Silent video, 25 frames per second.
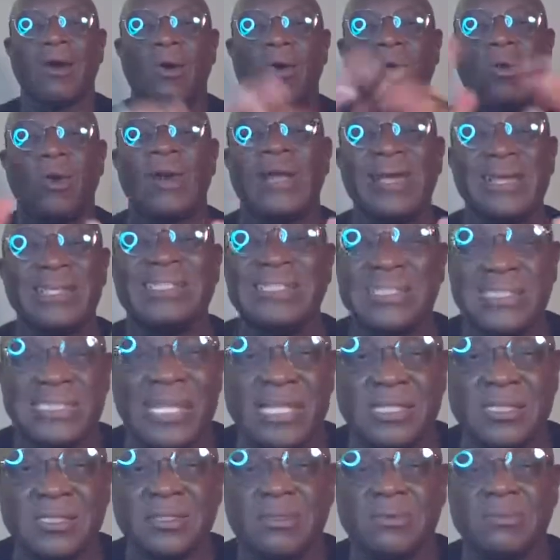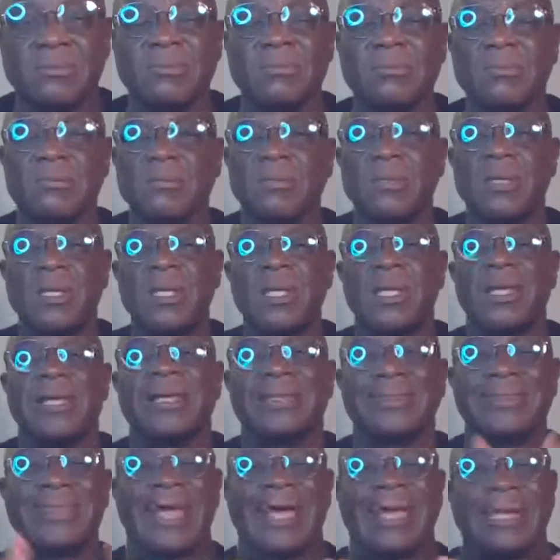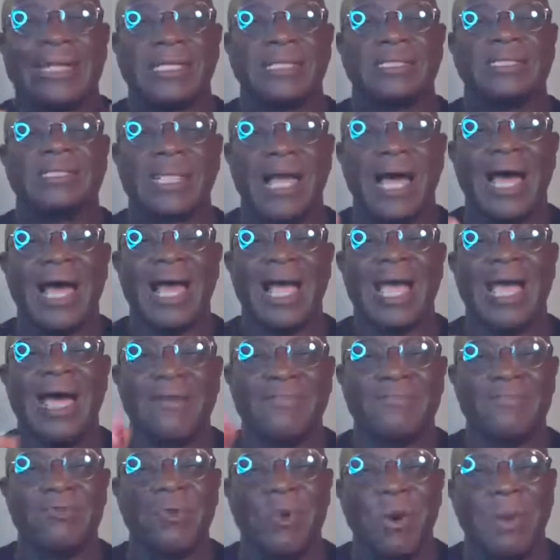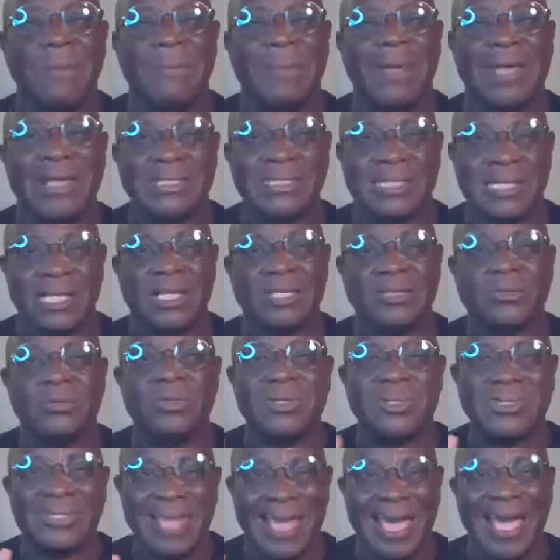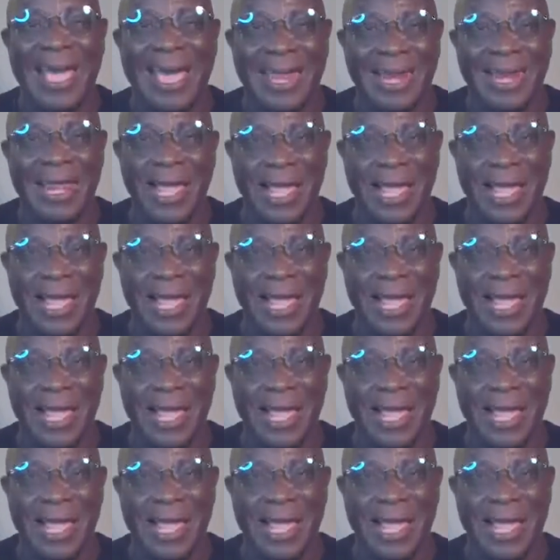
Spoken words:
or a system that does not have your best interests at